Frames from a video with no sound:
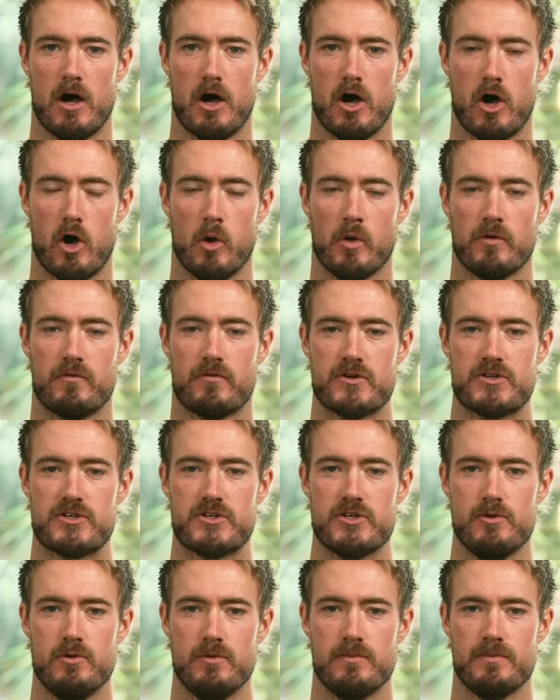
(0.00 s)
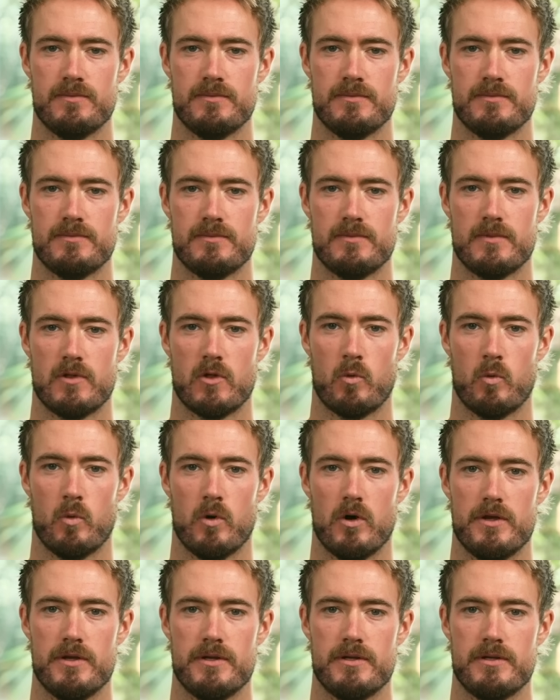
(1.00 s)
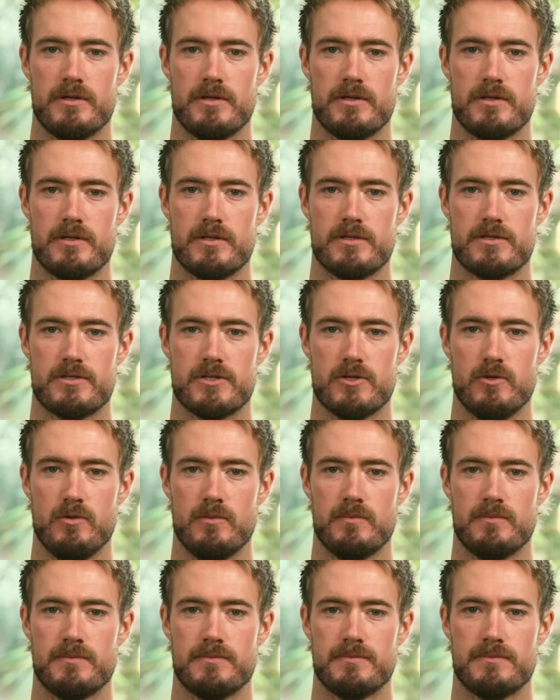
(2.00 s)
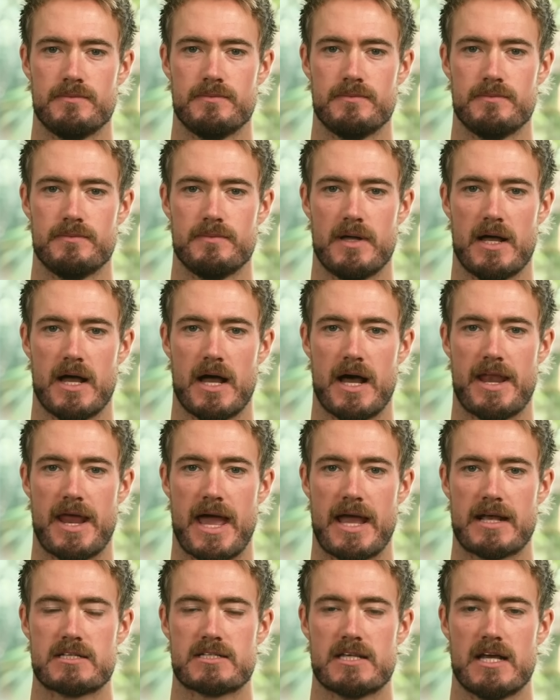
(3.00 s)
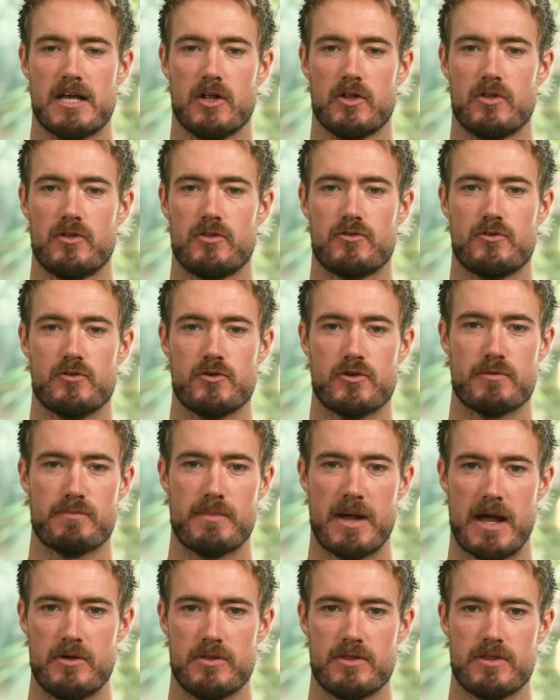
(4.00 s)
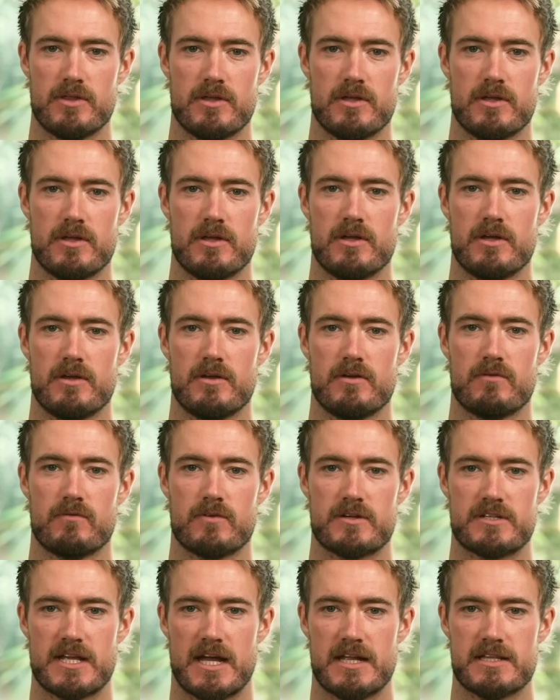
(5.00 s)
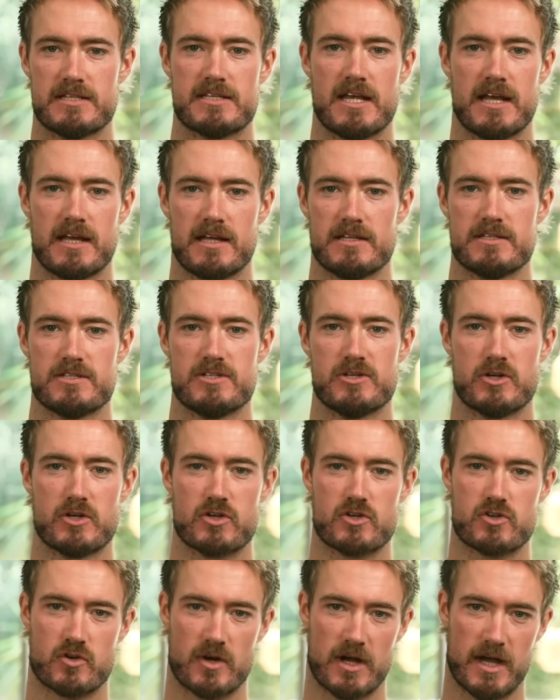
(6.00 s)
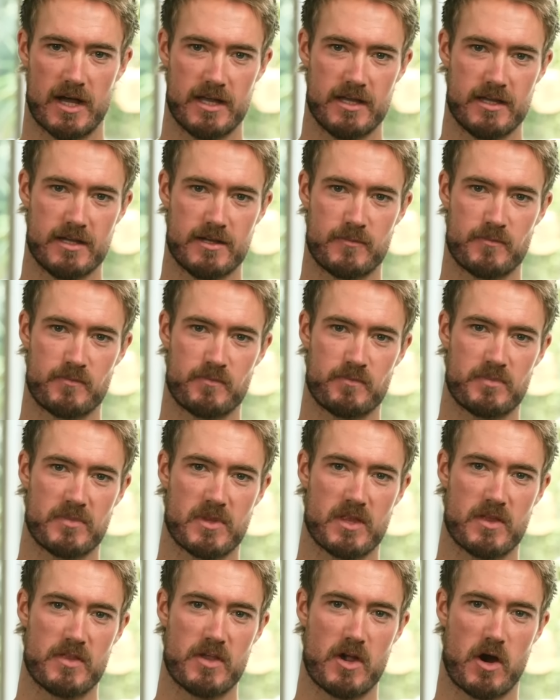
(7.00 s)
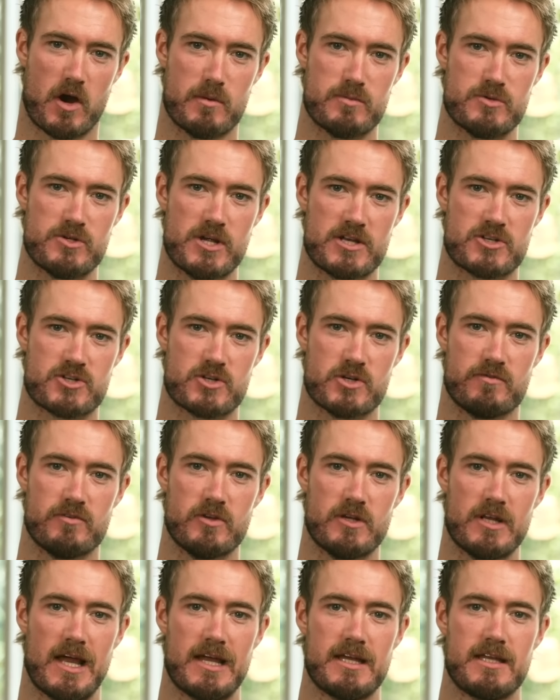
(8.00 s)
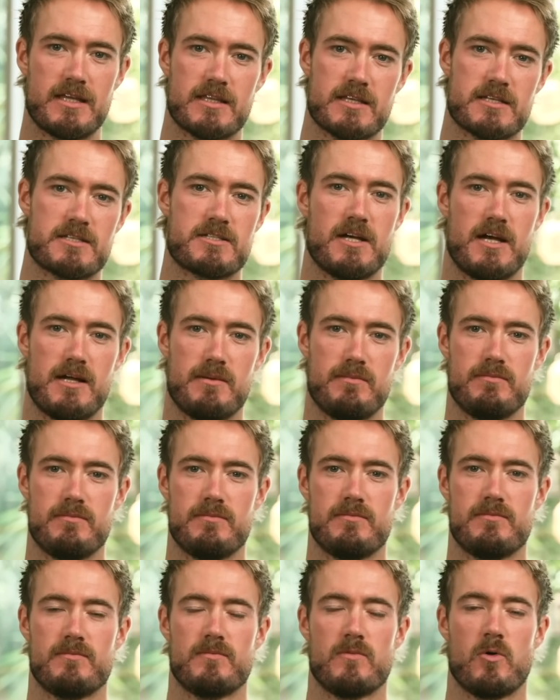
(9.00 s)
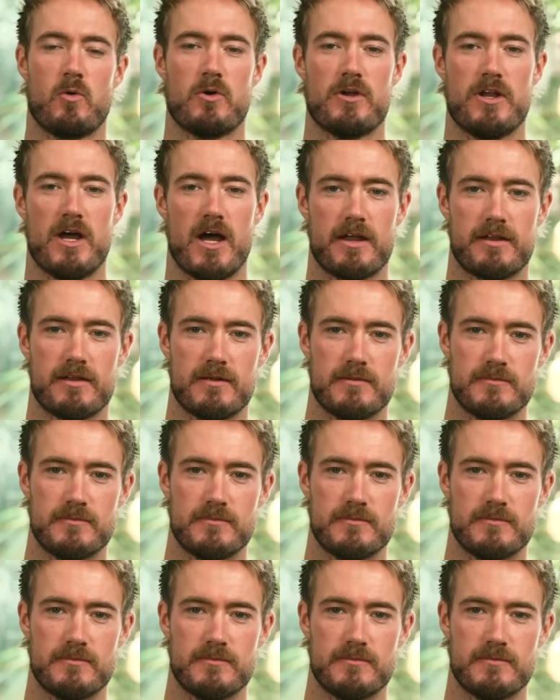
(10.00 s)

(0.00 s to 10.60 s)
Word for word: Hold for two, one, two, and exhale through your mouth for 10 seconds. You can try the arm gesture if you'd like this time or not.